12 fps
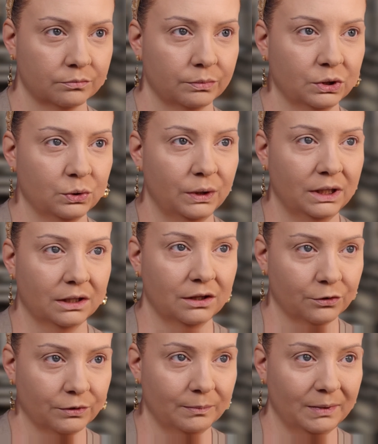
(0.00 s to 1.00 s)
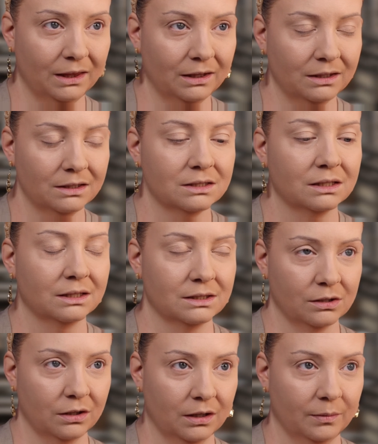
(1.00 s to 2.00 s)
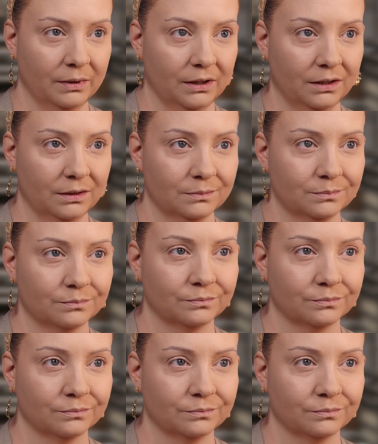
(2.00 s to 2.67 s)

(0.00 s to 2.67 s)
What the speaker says: Between the three methods, let's talk about it.